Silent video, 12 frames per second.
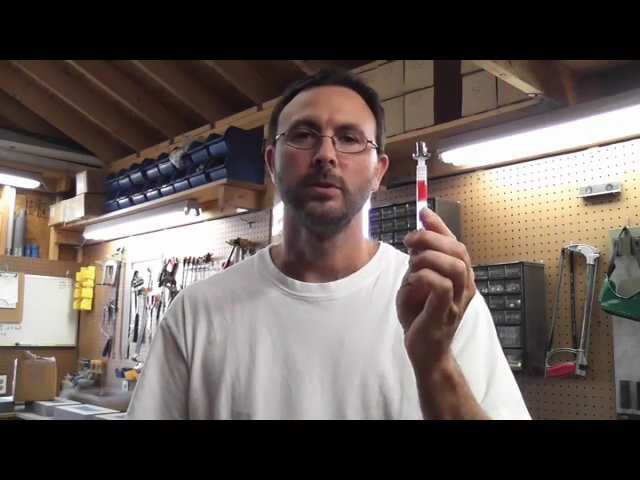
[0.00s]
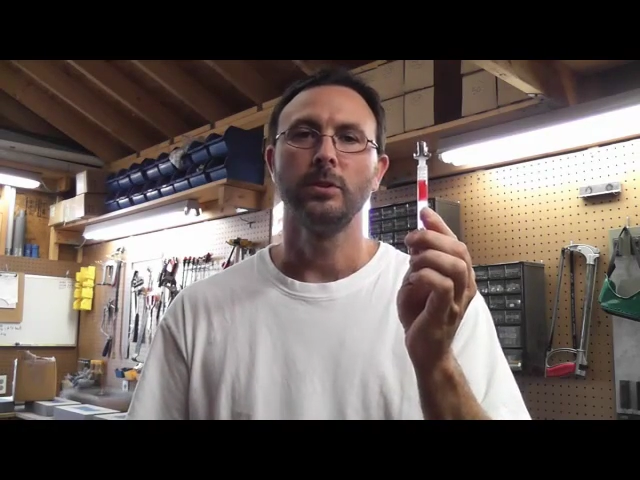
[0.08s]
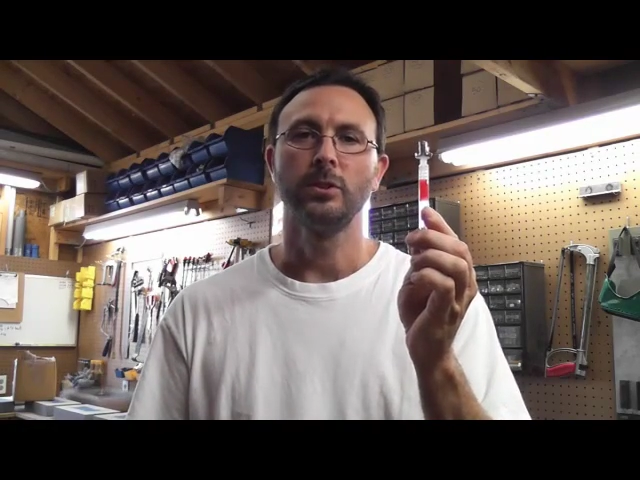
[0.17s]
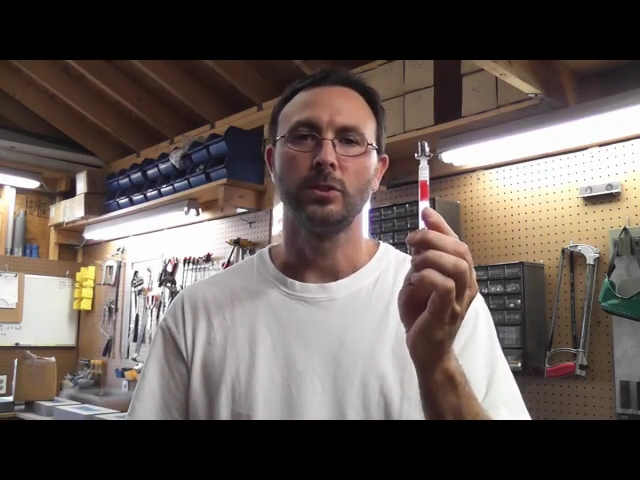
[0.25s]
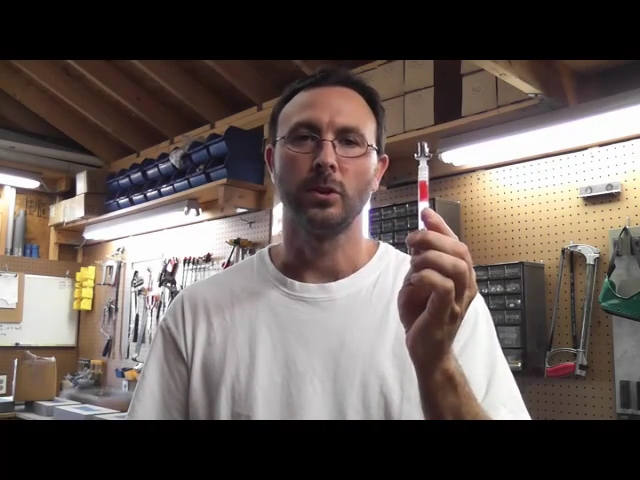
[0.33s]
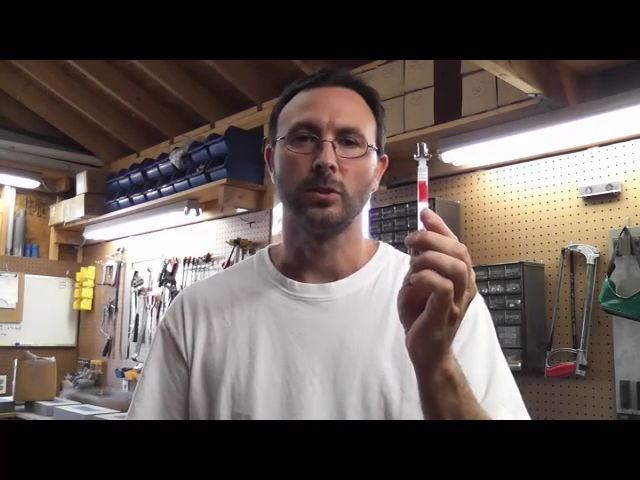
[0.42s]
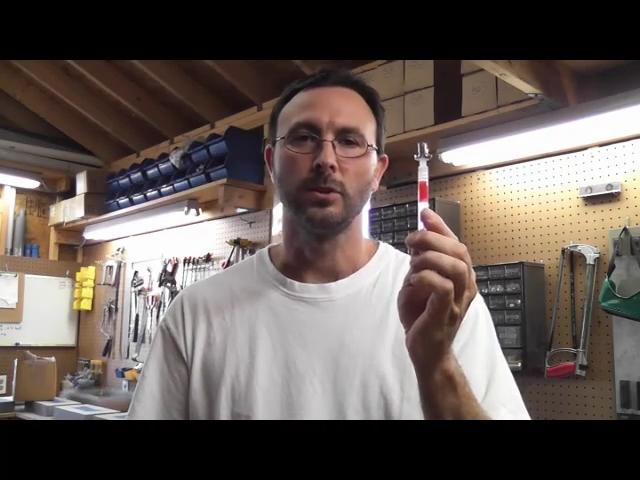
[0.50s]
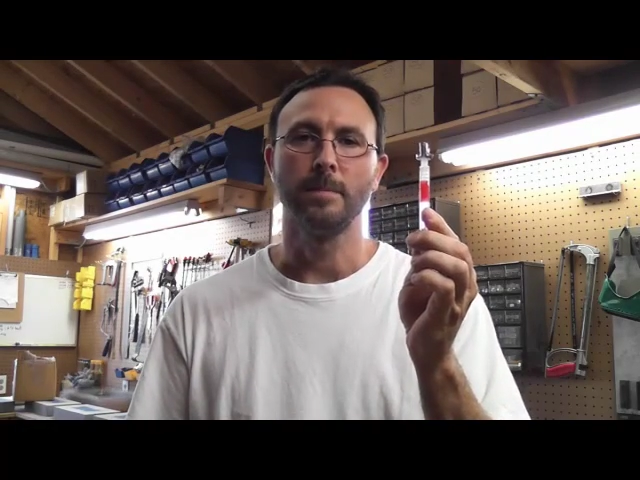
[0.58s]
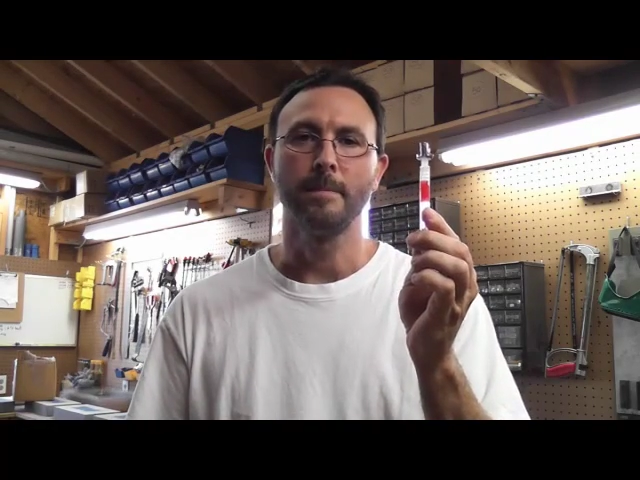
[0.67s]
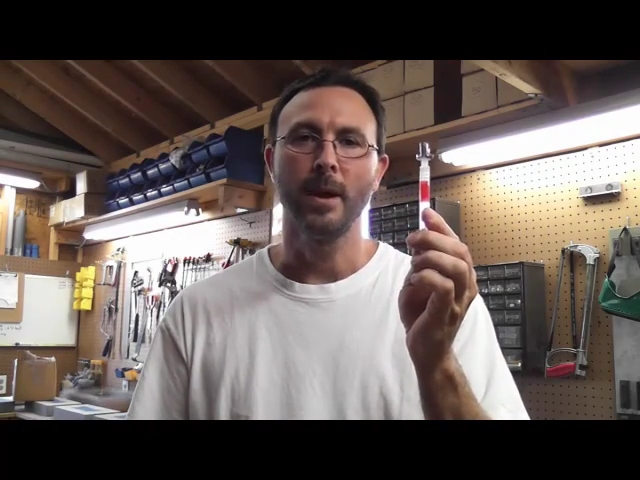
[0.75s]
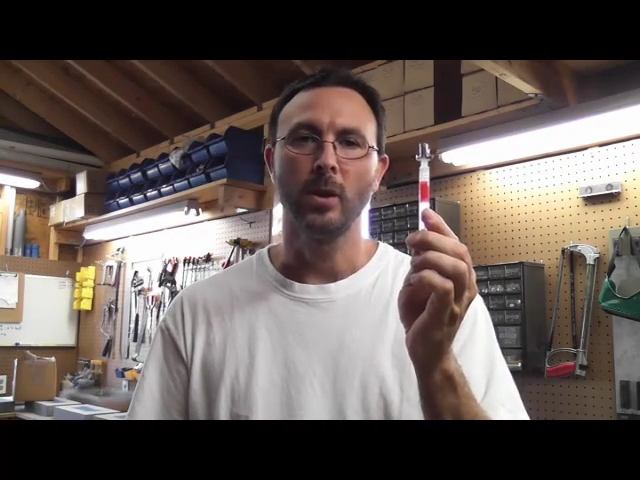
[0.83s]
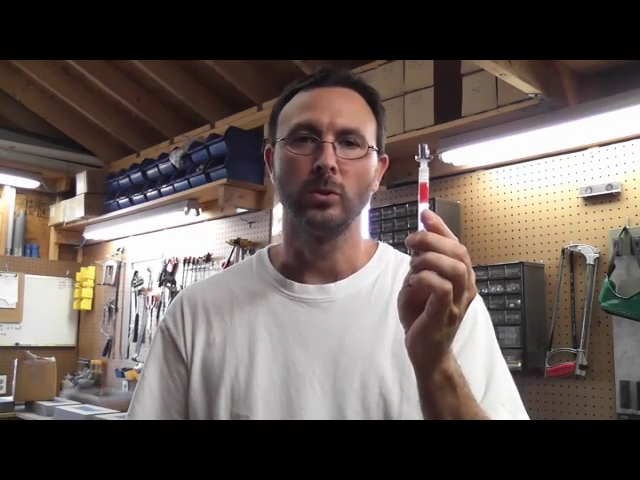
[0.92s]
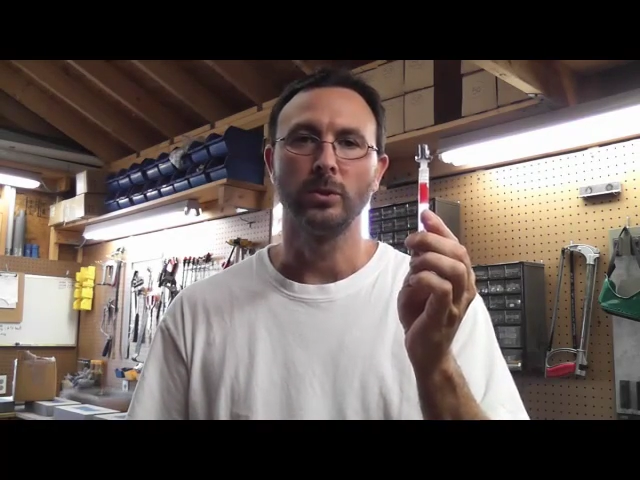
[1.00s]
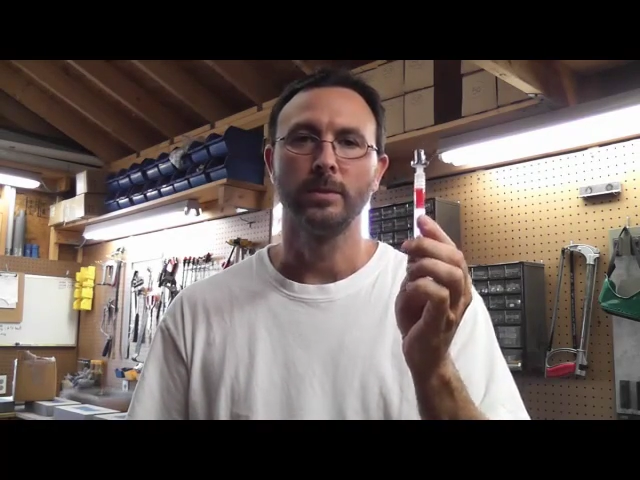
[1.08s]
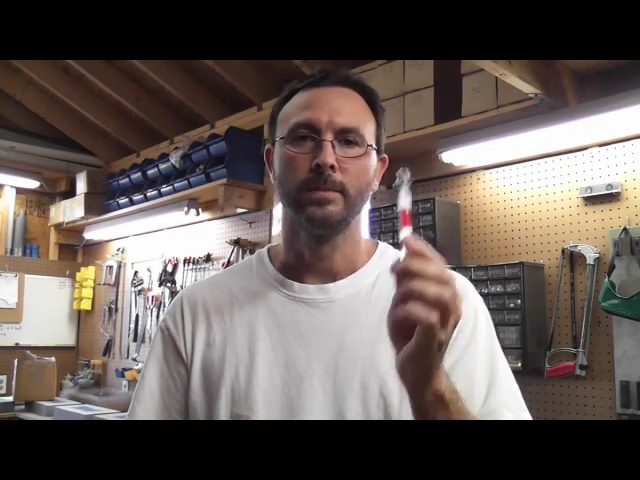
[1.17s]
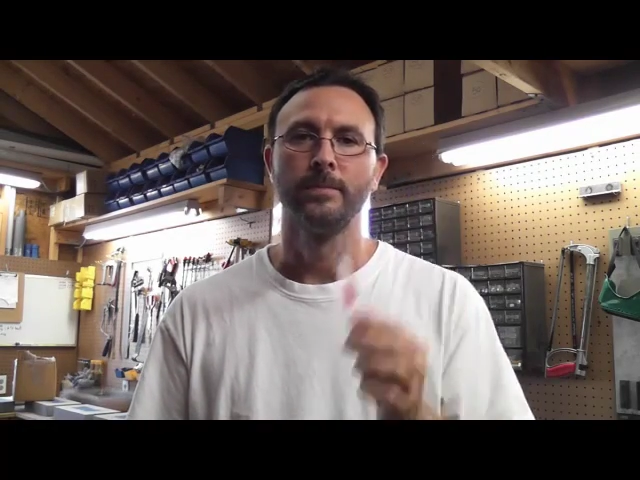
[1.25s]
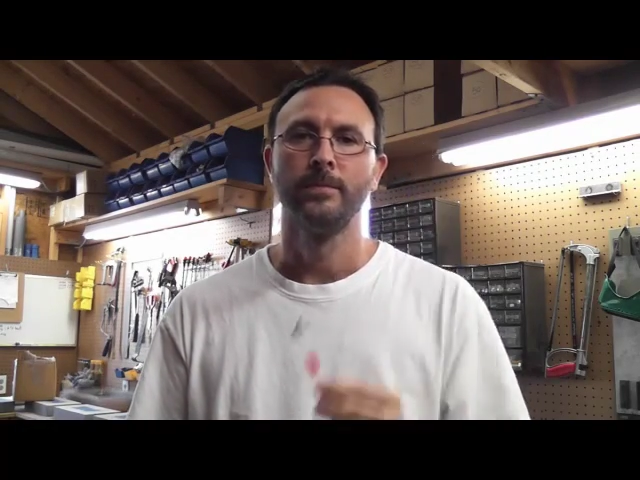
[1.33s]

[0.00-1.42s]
to start to melt.